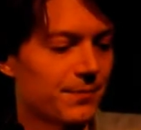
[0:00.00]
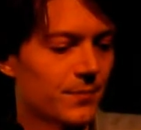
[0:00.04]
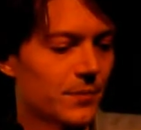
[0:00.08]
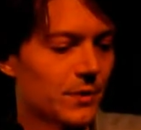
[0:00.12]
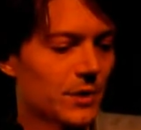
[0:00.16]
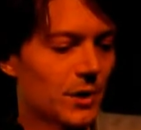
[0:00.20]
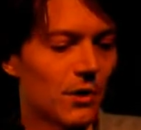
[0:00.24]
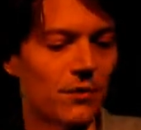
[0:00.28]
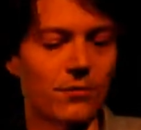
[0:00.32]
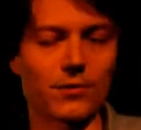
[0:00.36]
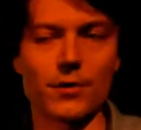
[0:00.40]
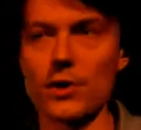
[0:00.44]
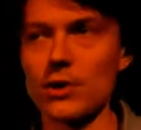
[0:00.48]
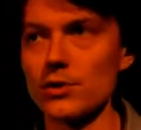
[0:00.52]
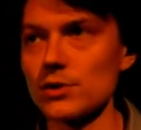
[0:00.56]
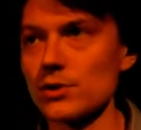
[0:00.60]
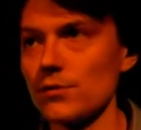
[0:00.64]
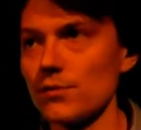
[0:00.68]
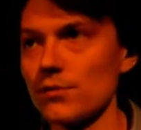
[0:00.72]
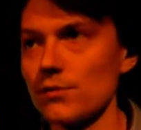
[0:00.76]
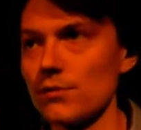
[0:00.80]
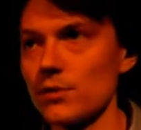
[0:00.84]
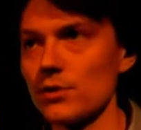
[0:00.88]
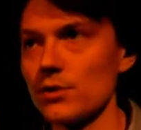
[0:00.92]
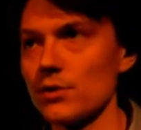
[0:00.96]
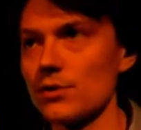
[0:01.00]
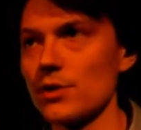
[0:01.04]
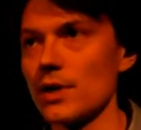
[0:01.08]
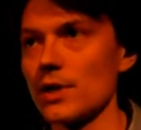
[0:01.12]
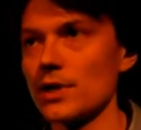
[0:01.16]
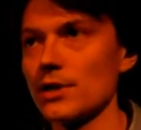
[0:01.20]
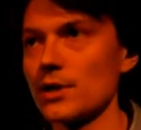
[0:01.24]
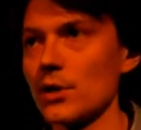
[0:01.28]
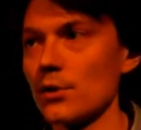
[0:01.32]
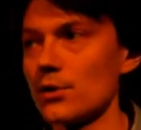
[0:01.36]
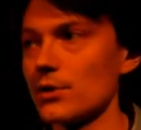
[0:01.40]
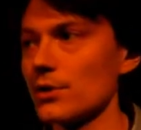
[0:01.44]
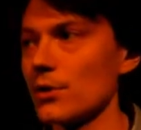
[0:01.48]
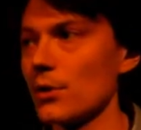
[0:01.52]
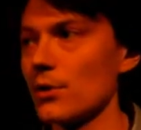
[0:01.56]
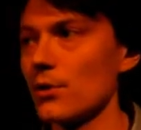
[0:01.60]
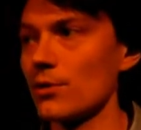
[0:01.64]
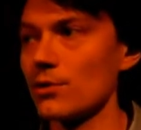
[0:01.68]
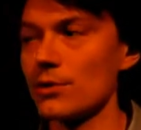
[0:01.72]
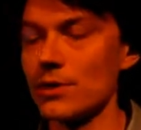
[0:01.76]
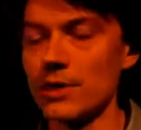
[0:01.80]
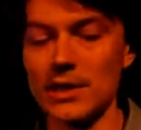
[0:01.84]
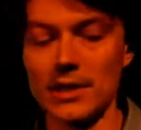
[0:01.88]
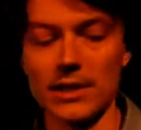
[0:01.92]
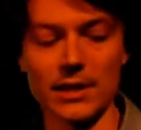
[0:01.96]
So for those of you that don't
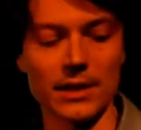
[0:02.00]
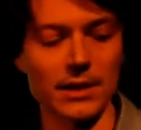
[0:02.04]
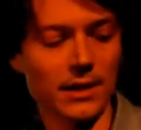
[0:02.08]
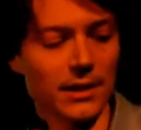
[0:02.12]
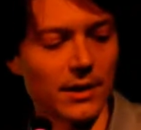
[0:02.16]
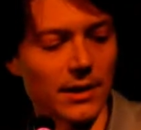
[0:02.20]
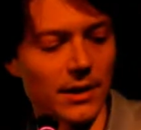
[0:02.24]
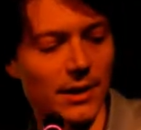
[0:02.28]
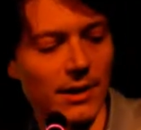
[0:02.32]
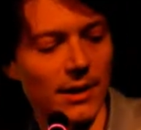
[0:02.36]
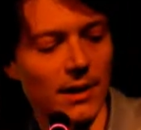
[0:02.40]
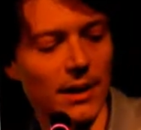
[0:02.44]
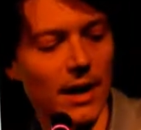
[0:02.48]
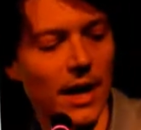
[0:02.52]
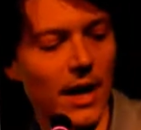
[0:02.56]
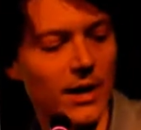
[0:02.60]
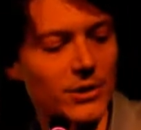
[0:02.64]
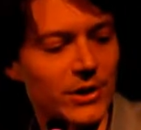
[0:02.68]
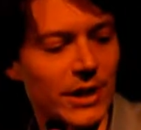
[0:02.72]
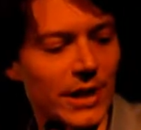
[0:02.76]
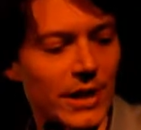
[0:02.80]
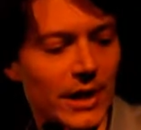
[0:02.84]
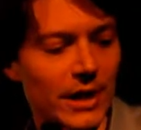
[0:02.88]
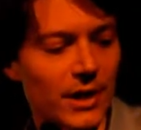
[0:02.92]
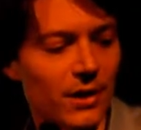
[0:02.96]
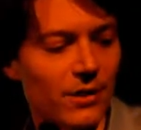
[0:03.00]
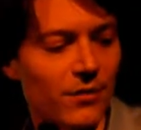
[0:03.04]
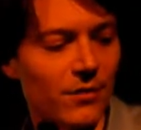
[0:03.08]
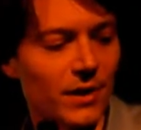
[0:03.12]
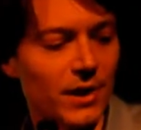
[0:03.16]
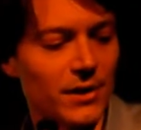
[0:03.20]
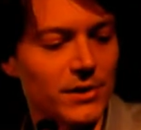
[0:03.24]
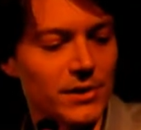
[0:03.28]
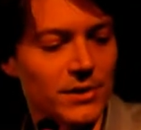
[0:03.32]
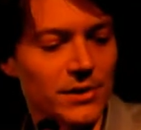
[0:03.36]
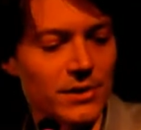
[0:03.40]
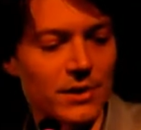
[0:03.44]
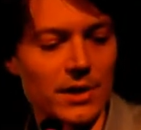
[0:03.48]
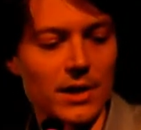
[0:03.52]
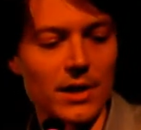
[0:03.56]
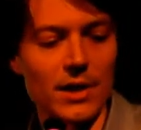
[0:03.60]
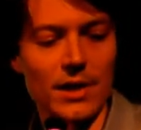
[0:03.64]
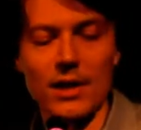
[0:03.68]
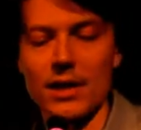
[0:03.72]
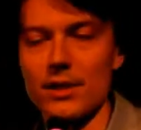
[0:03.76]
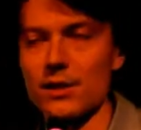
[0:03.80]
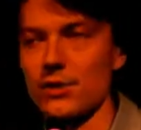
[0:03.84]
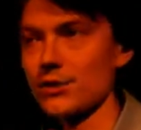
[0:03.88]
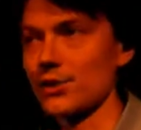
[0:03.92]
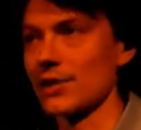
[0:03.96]
know the eye tracking
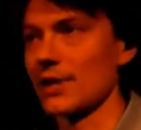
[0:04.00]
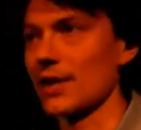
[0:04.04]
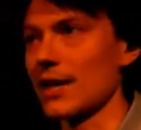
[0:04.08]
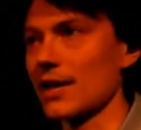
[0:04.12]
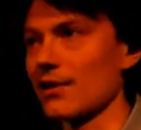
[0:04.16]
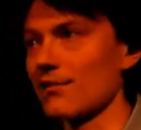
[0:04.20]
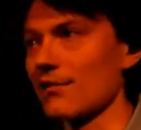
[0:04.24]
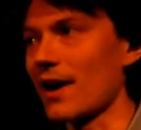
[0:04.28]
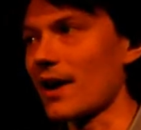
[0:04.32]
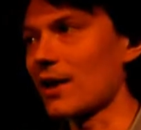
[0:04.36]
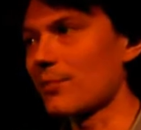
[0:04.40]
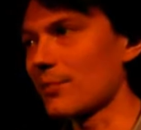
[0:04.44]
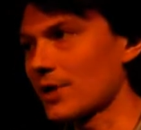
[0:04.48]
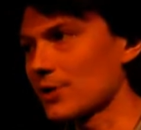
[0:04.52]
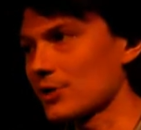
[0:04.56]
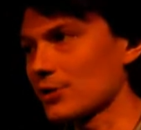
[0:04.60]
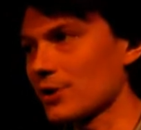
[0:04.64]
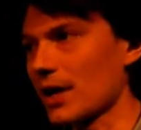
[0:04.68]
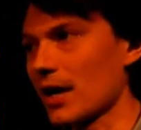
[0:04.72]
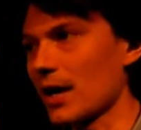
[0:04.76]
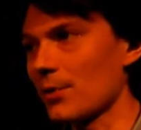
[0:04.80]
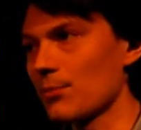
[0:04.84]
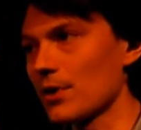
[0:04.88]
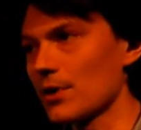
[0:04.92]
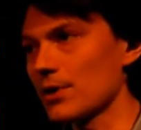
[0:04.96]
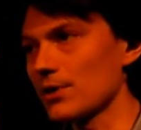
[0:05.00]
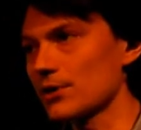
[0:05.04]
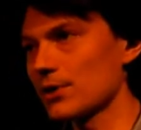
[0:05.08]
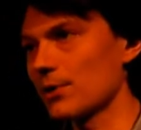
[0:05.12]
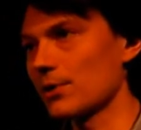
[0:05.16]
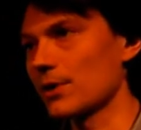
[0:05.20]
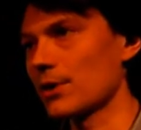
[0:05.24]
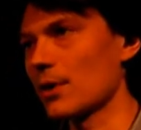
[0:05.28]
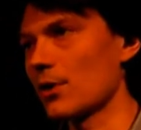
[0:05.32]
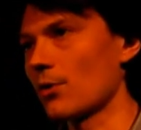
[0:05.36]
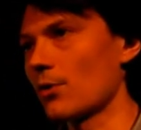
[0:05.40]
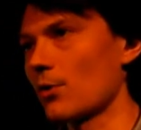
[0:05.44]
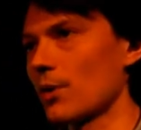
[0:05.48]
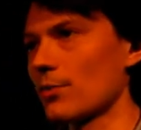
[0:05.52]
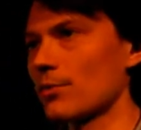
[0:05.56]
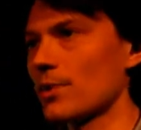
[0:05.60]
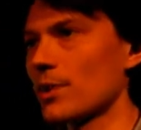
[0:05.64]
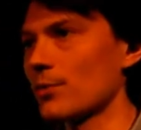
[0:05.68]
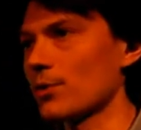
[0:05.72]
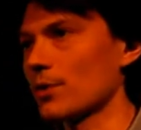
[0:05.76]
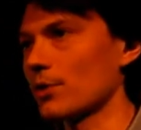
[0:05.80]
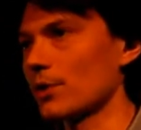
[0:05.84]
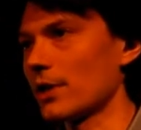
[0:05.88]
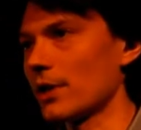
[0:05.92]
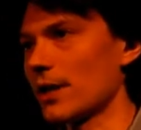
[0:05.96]
interface, there's an environmental camera, so we know what
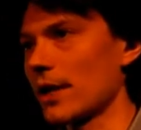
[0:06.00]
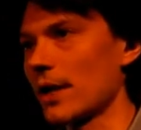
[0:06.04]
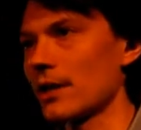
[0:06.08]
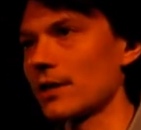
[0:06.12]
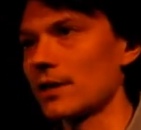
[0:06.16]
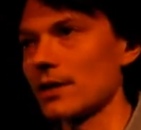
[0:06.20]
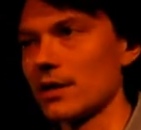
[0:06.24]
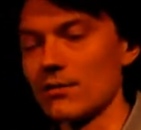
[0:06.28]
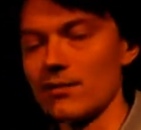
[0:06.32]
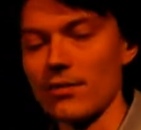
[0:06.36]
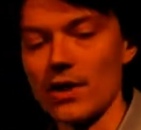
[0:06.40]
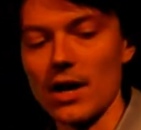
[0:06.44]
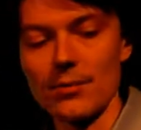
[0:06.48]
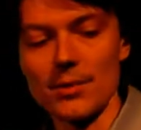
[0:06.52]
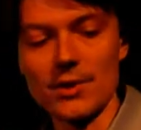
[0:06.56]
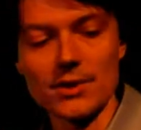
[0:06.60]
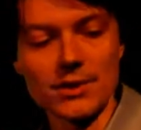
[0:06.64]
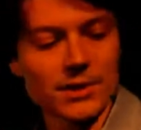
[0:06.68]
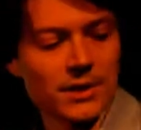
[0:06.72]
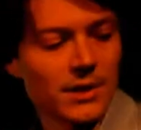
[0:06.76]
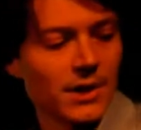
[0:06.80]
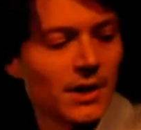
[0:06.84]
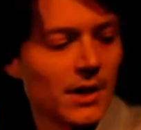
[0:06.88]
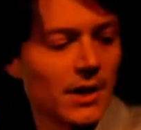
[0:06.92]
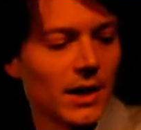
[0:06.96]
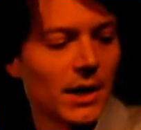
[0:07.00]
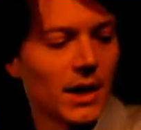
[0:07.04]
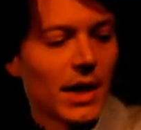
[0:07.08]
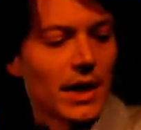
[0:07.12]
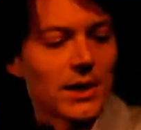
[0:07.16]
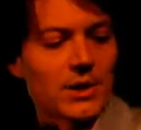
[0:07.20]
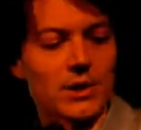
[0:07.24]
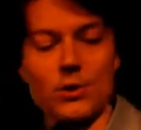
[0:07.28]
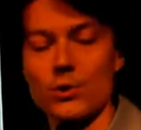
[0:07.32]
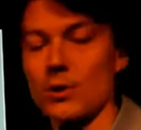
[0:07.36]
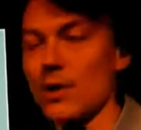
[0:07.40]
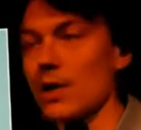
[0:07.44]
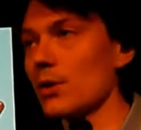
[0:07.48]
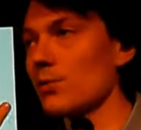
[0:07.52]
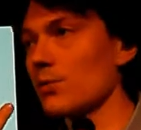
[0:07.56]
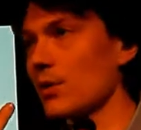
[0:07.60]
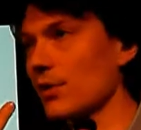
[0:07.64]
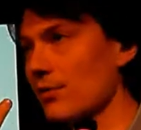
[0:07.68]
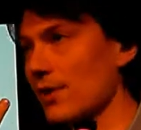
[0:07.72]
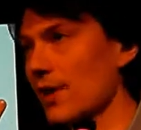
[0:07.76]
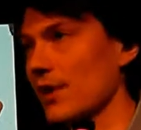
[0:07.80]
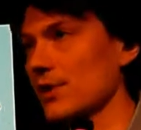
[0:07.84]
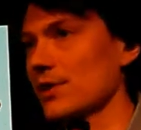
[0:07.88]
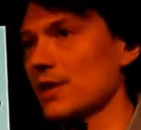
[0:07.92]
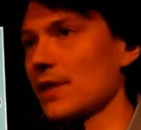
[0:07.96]
people are looking at in the environment, and 2
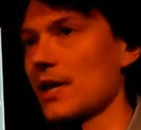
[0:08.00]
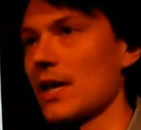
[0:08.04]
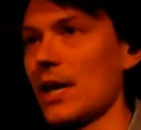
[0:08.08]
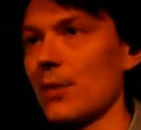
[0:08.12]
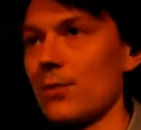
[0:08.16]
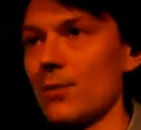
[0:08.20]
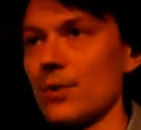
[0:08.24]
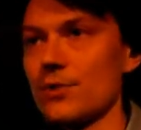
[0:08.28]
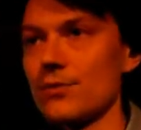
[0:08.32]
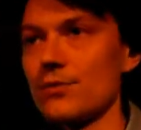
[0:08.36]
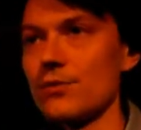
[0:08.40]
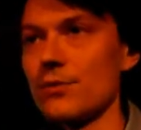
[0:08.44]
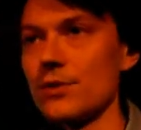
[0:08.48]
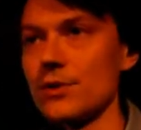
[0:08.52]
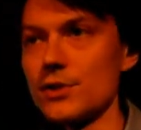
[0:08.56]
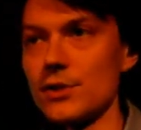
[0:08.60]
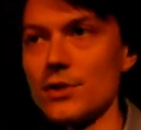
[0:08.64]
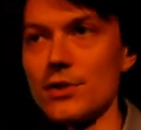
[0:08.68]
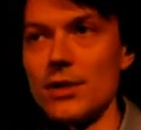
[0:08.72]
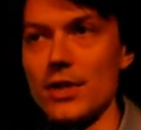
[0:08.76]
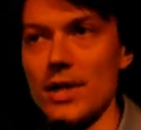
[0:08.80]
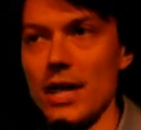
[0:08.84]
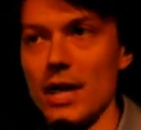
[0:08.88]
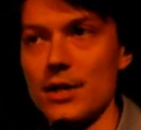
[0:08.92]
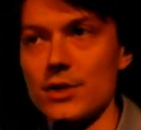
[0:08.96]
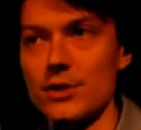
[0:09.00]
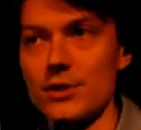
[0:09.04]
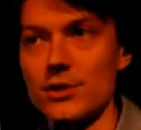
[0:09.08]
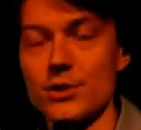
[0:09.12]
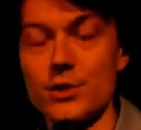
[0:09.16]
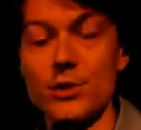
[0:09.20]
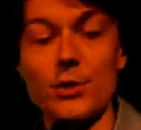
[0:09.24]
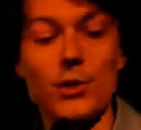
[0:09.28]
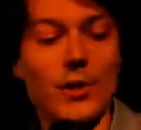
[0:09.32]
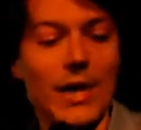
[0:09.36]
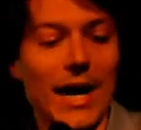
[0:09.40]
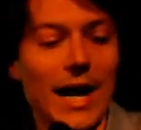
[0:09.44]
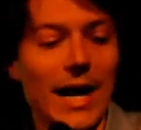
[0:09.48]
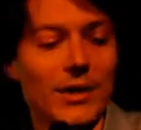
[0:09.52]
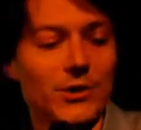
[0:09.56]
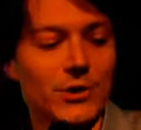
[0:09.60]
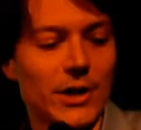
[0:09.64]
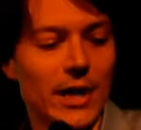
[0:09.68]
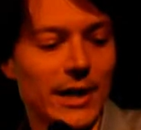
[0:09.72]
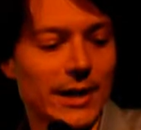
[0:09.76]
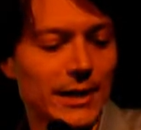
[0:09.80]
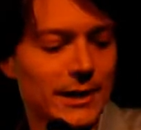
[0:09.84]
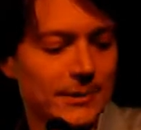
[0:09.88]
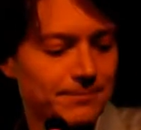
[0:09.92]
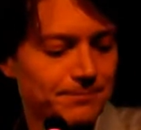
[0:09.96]
inward-facing cameras to do the eye
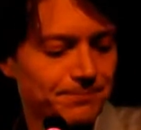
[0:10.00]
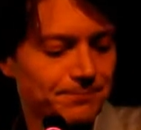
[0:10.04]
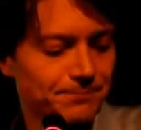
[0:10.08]
tracking.